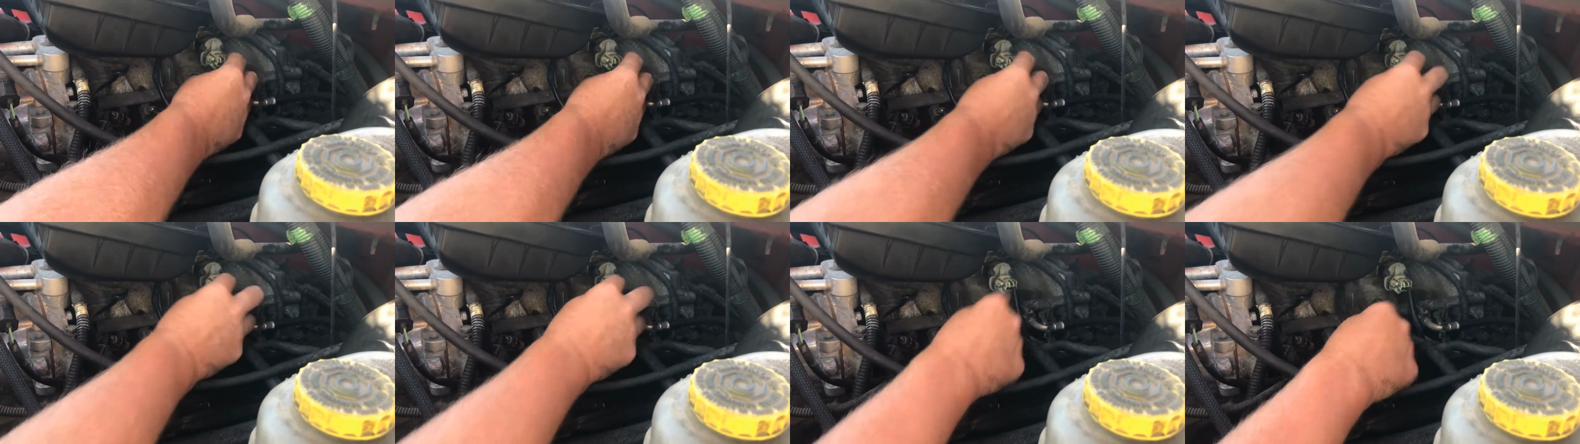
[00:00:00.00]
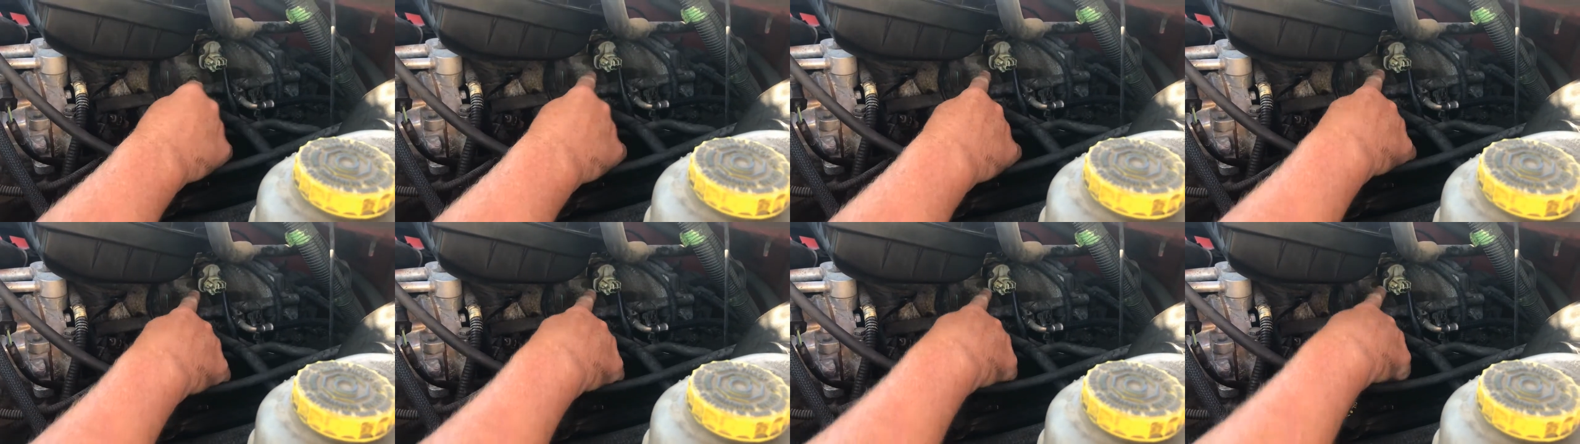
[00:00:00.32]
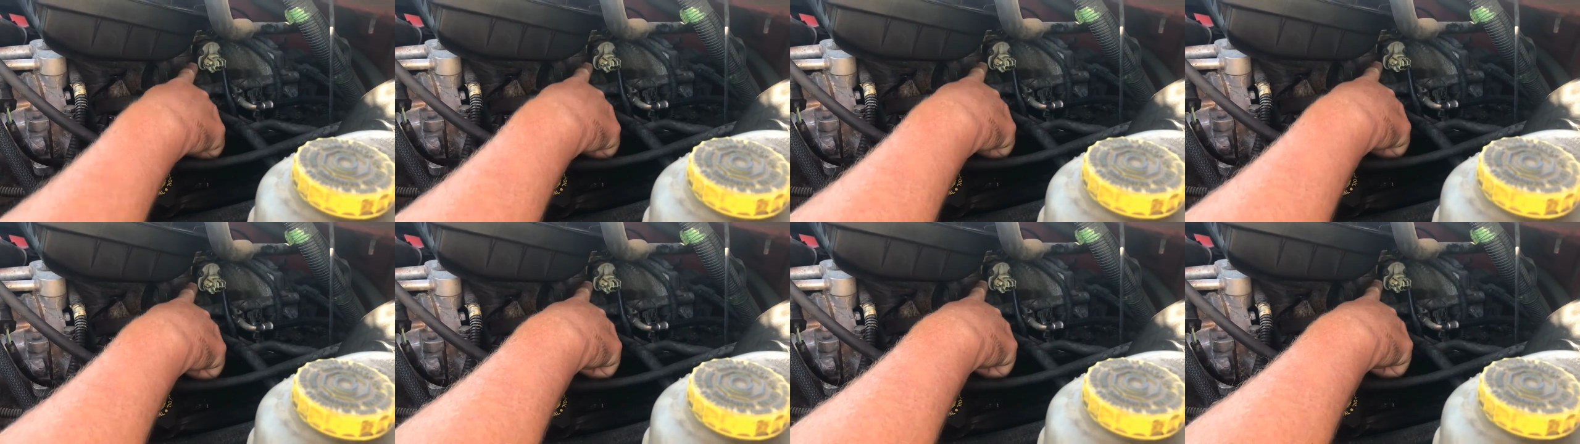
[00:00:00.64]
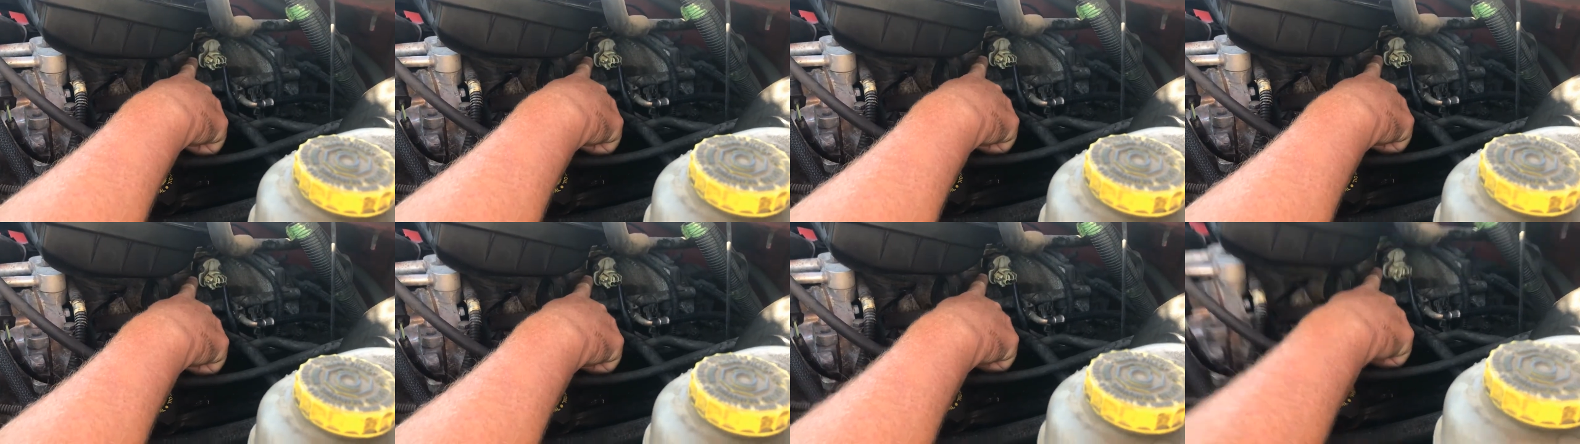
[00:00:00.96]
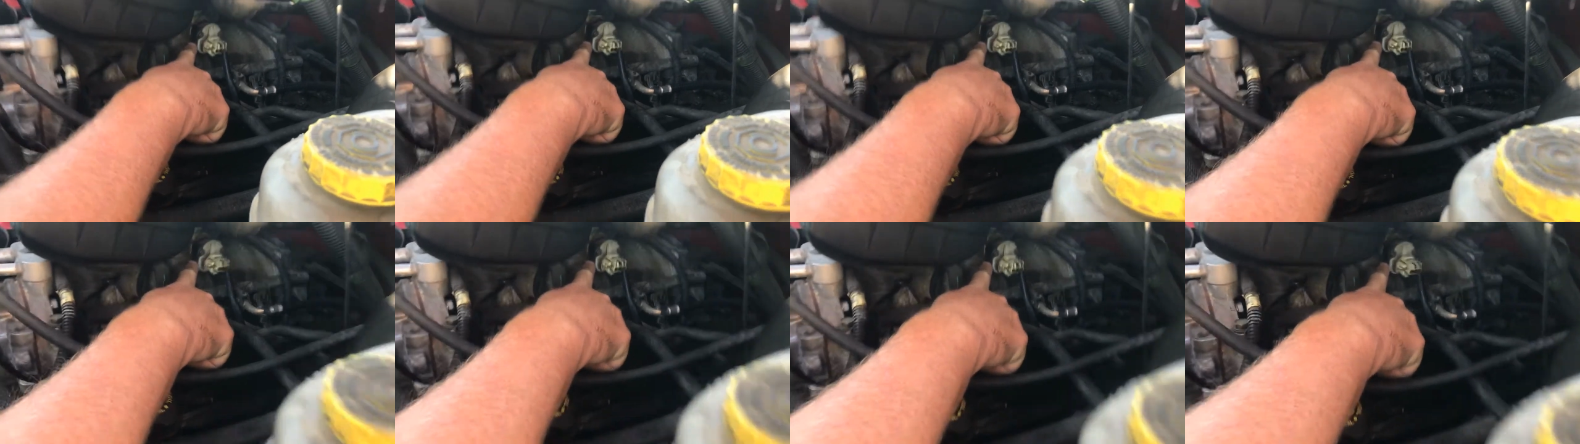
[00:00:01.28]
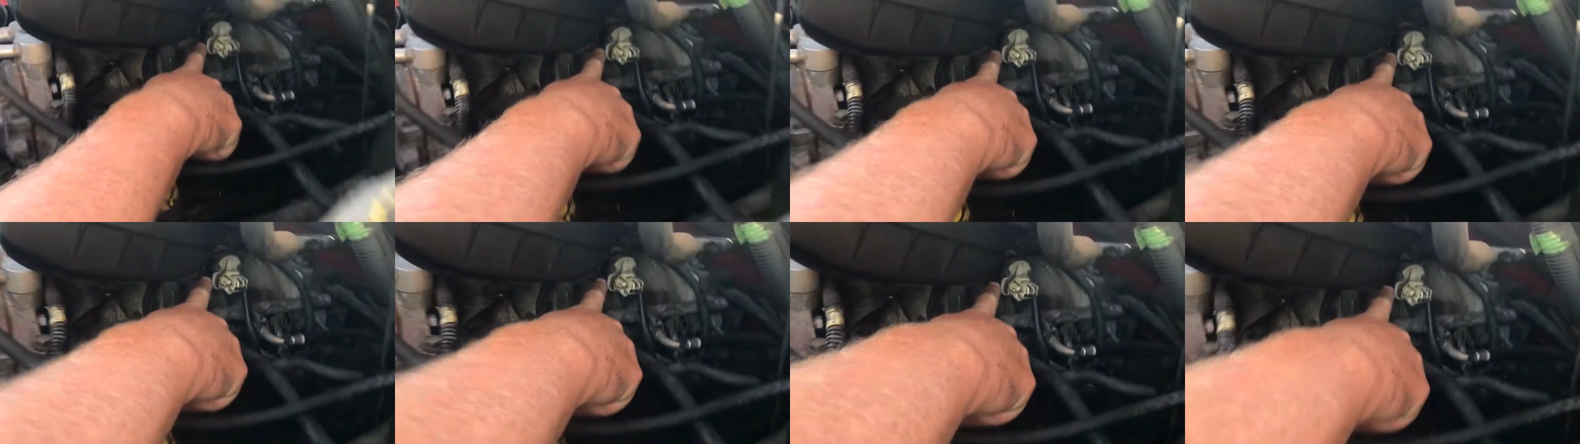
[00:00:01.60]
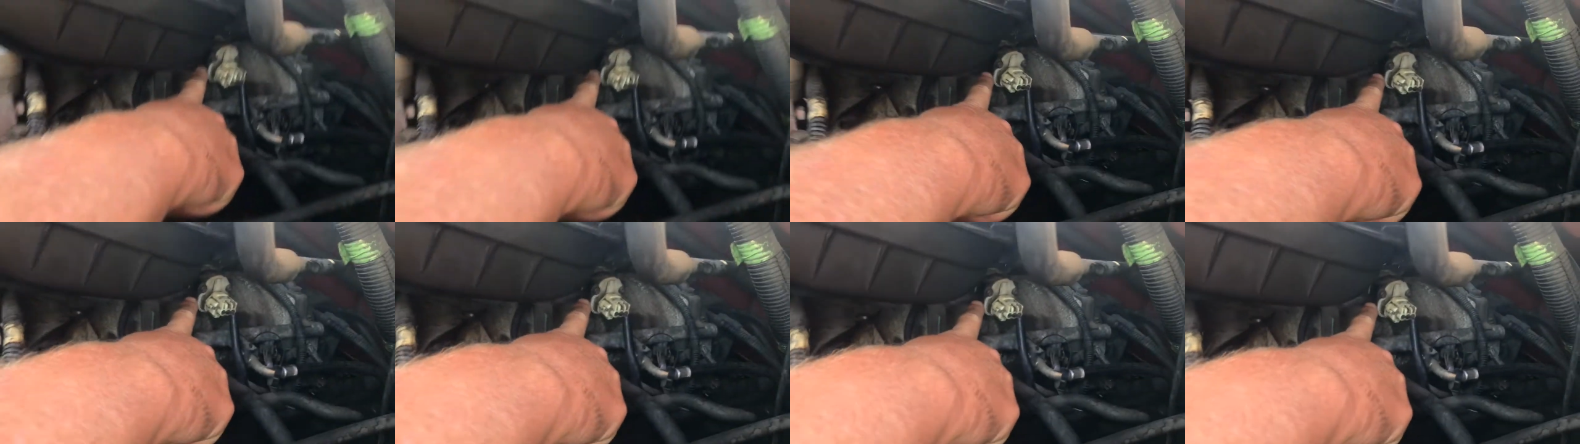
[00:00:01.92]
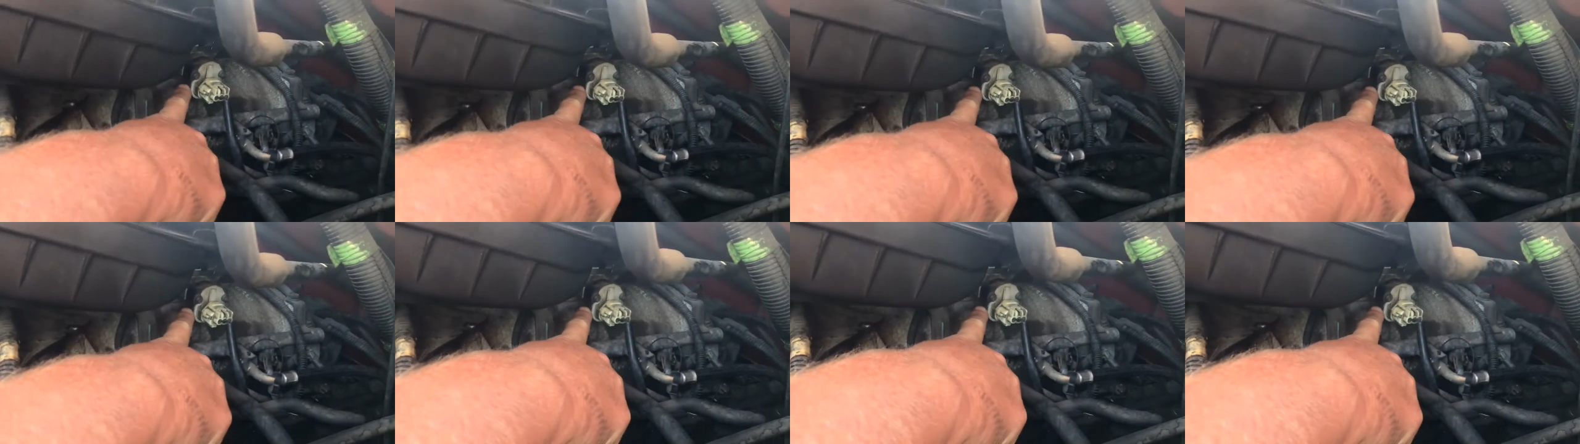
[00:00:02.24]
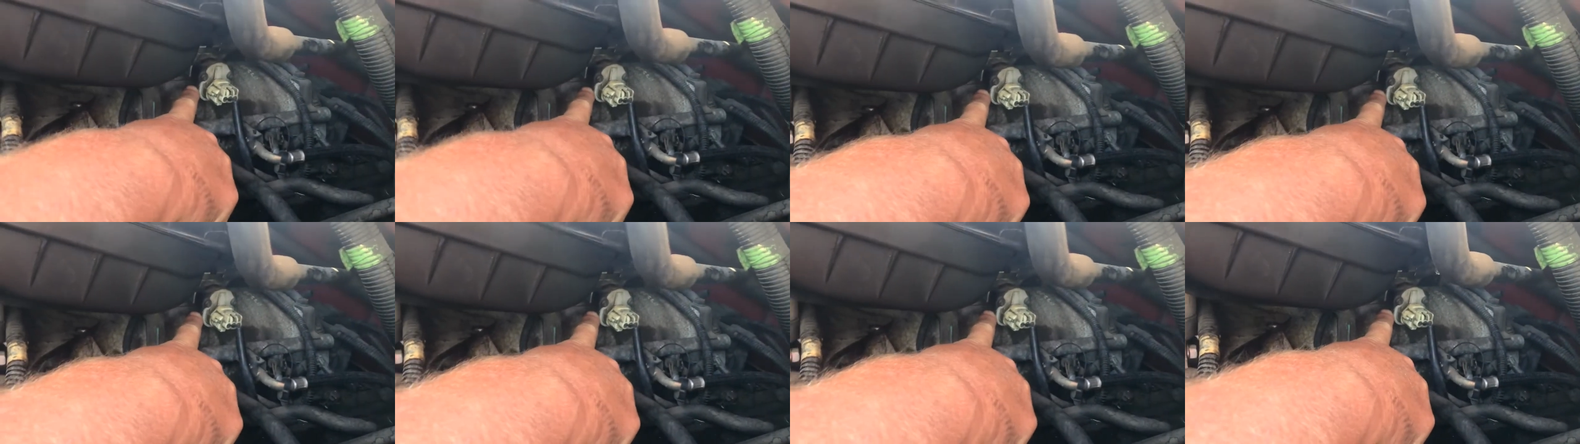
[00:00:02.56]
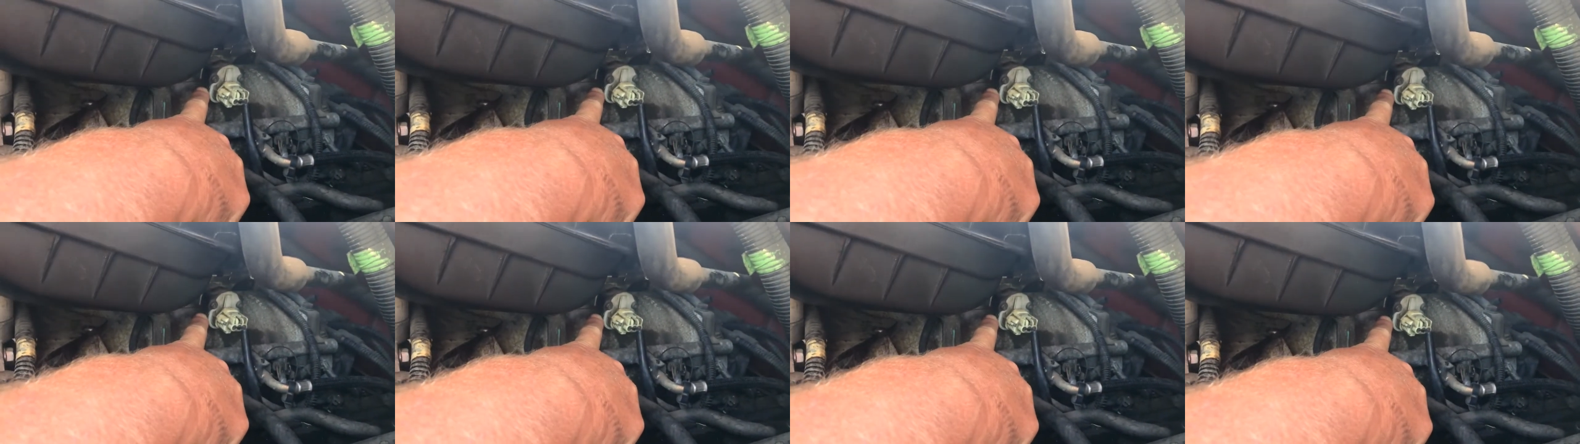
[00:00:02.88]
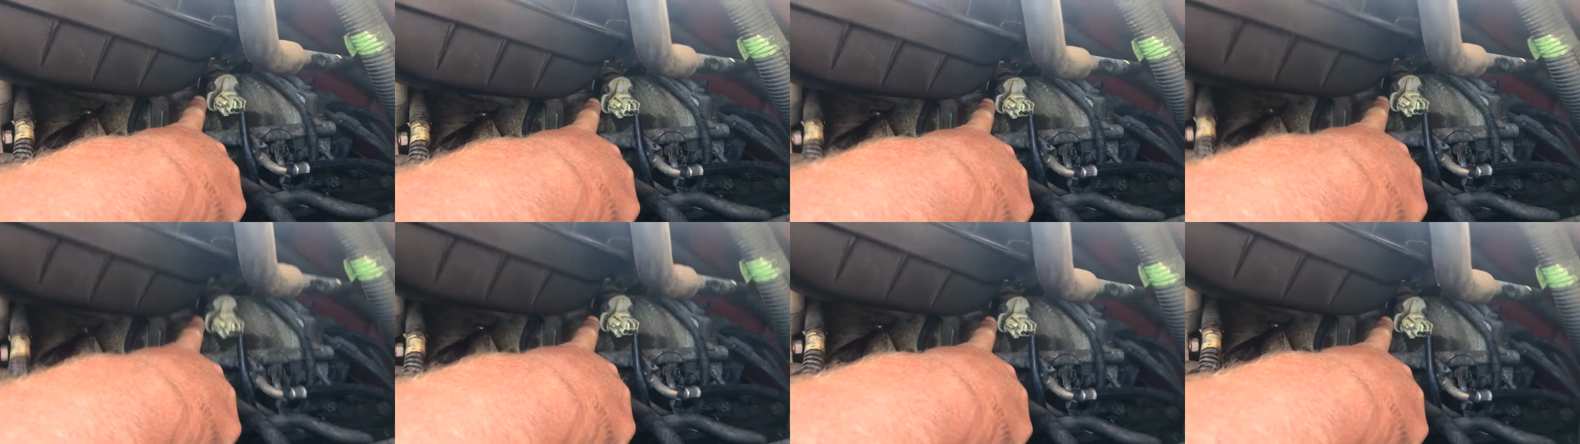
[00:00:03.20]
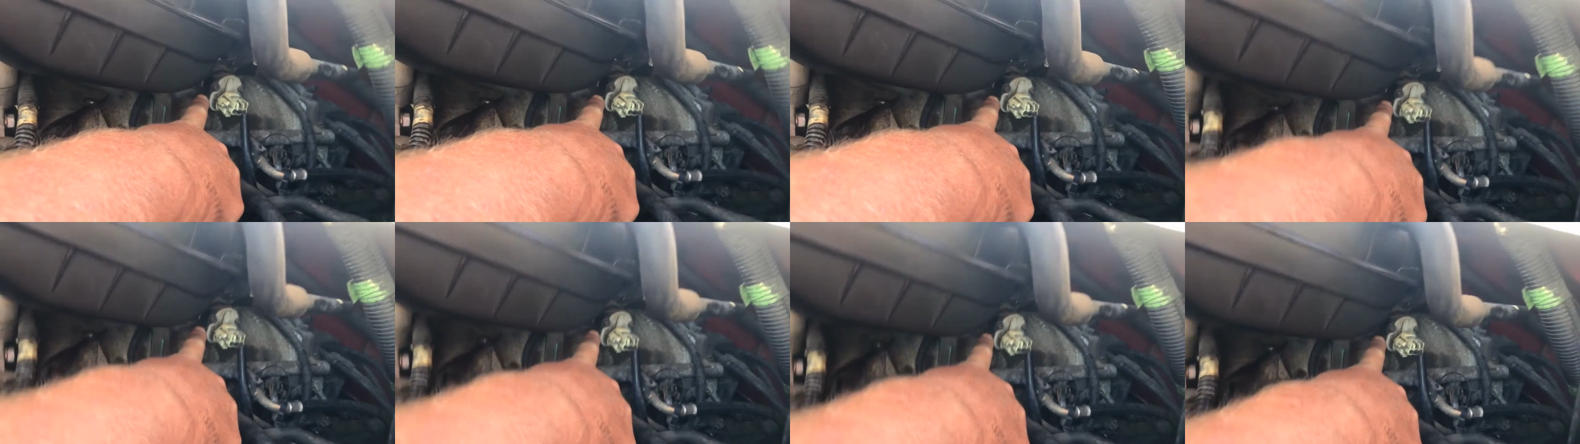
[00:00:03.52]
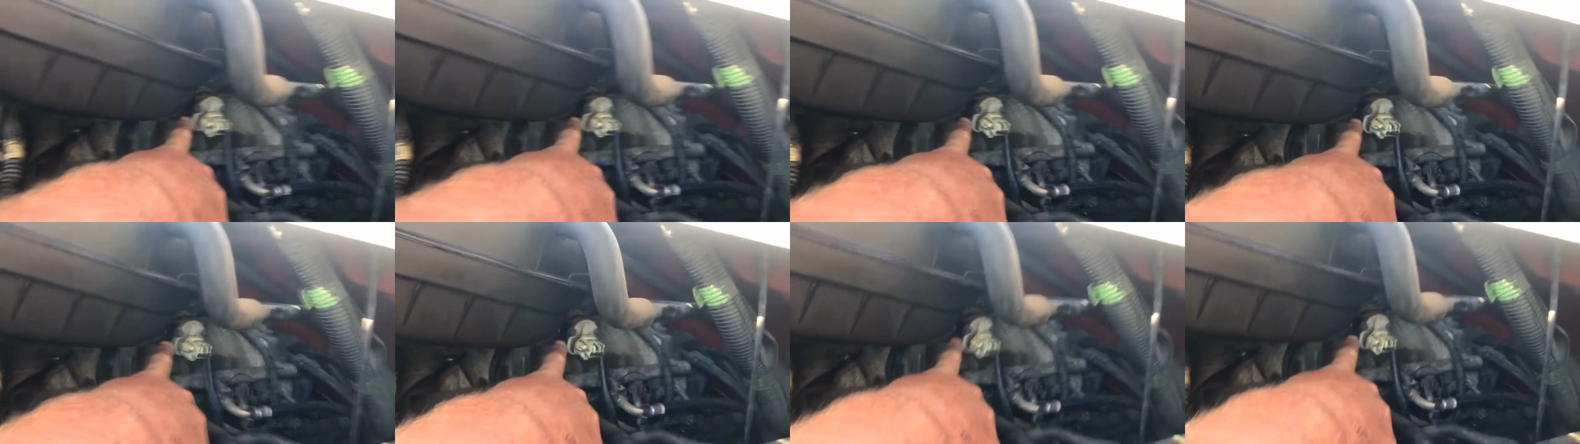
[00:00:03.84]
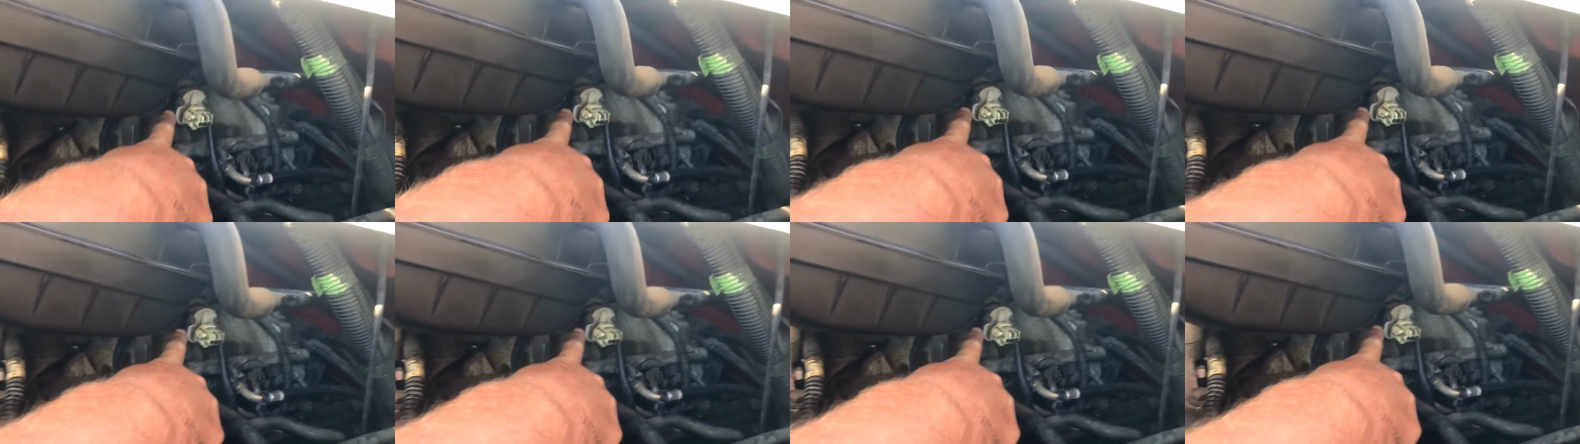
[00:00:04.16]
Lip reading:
No face is visible, so there are no lips to read.